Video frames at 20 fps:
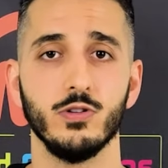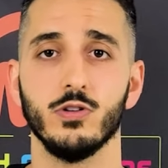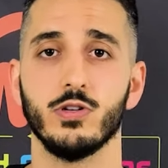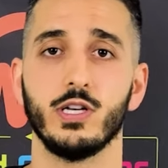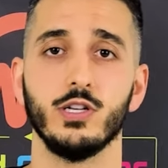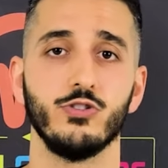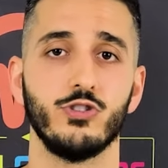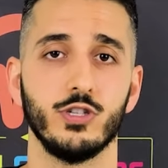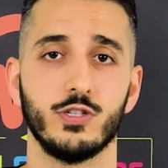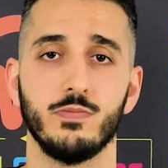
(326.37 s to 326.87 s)
you
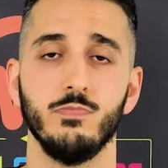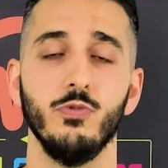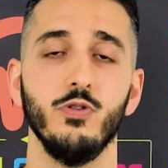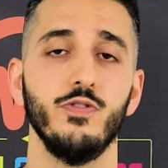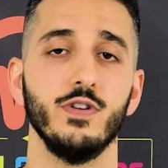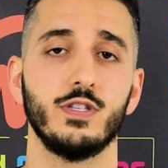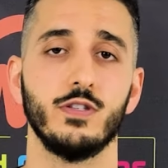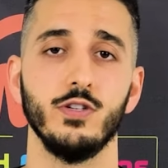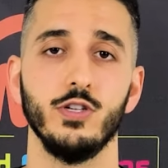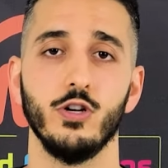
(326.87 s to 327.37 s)
can just
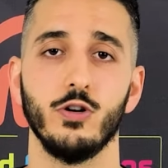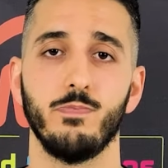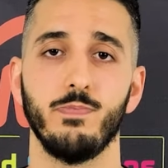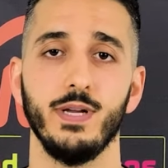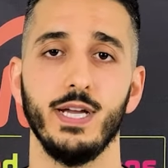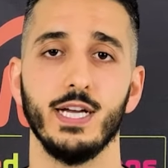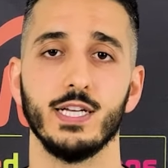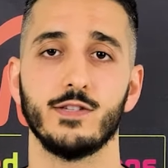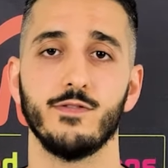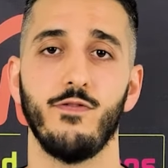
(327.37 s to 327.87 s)
move it to your
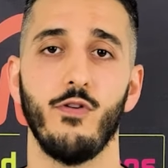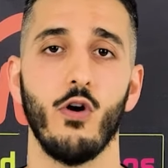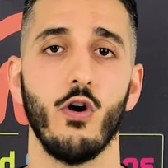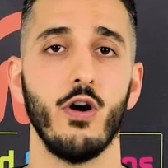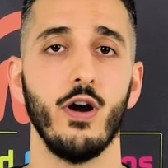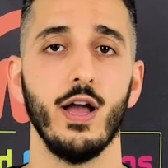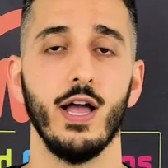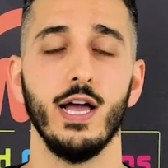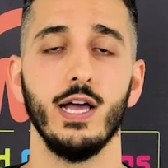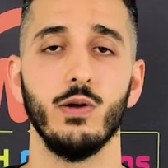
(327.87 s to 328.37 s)

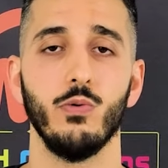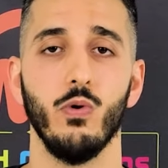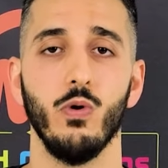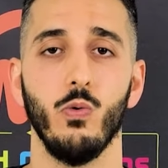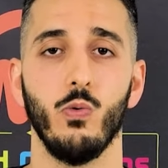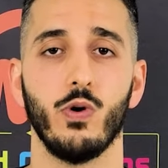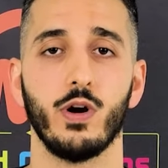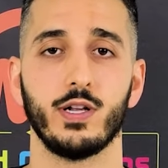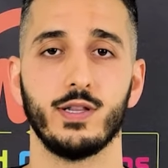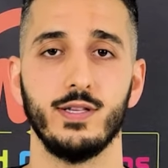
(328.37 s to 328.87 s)
PS4 and it
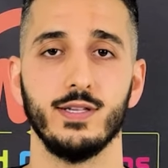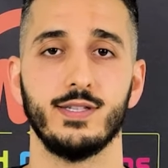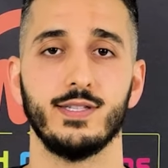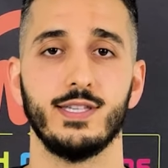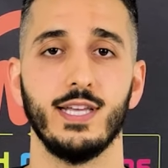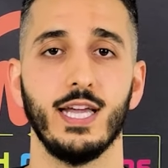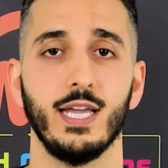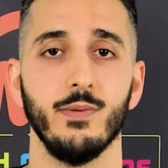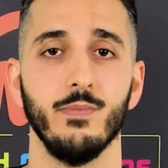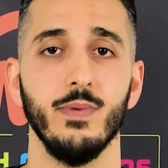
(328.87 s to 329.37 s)
will work the
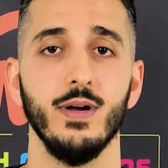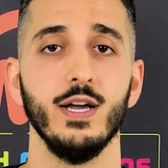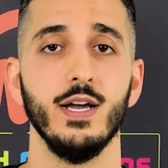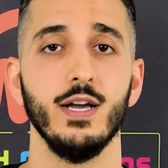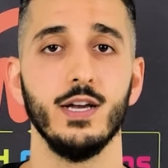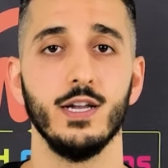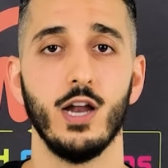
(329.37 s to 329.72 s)
same.